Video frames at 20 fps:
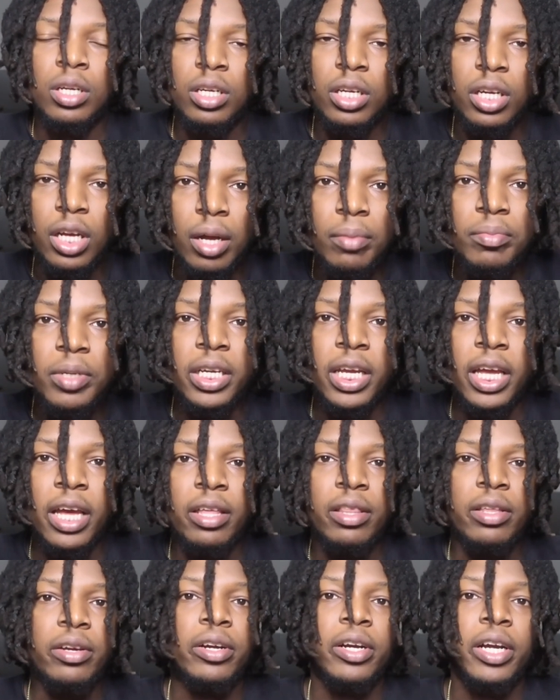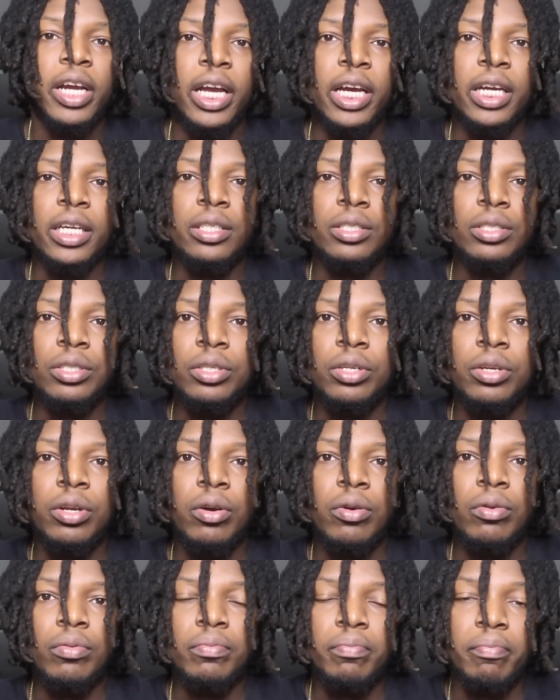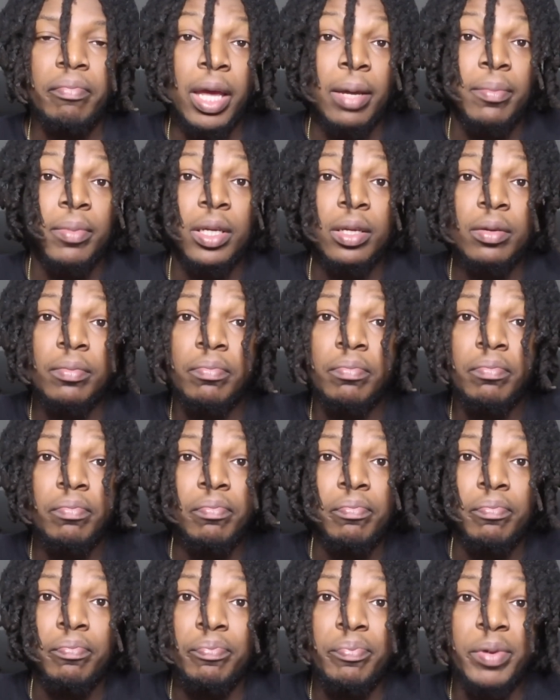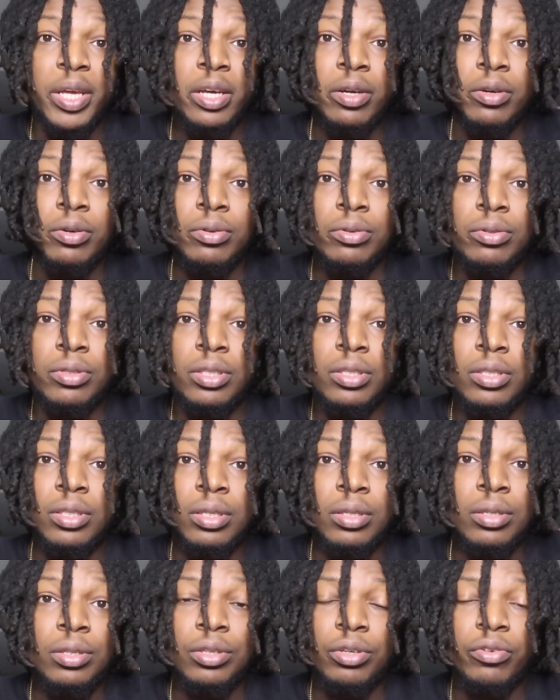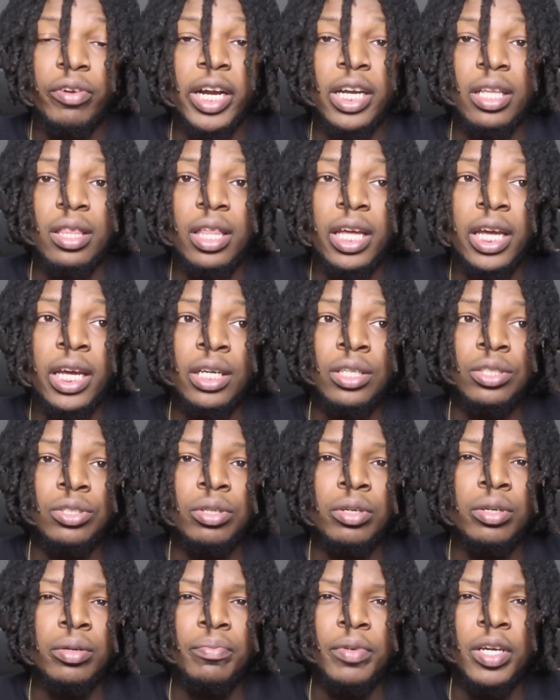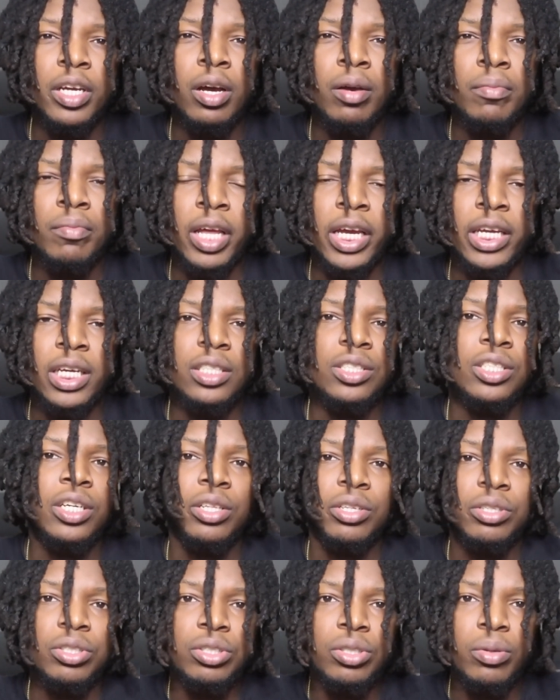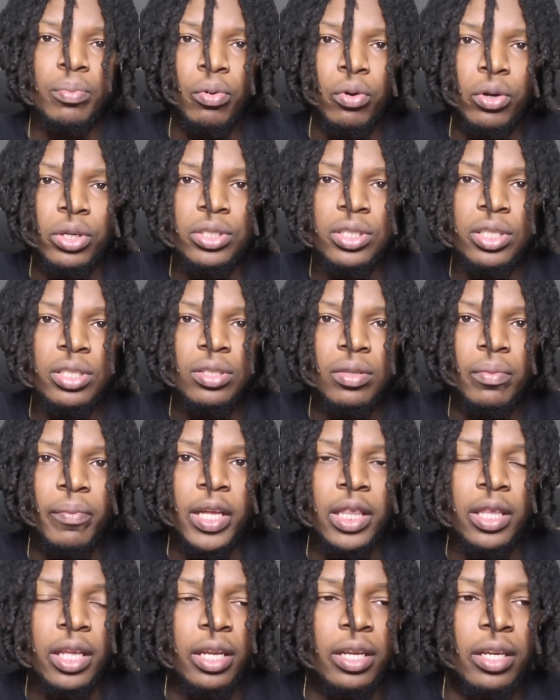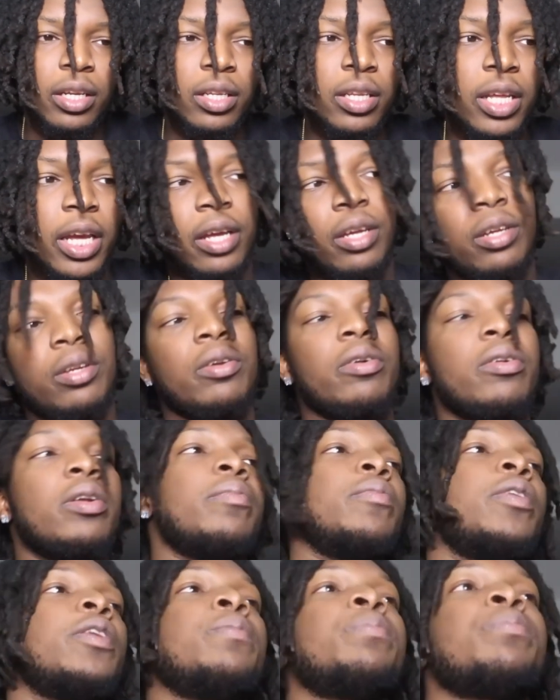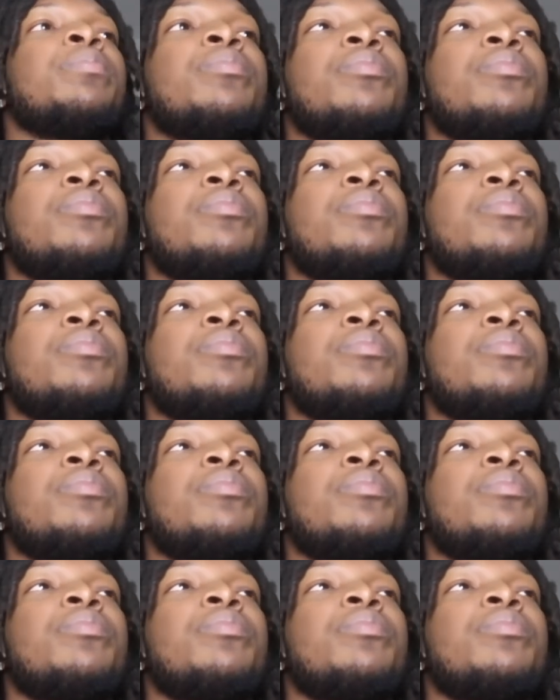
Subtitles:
come together and, you know, maybe build great things or become like each other's support system at the end of the day. You know what I mean?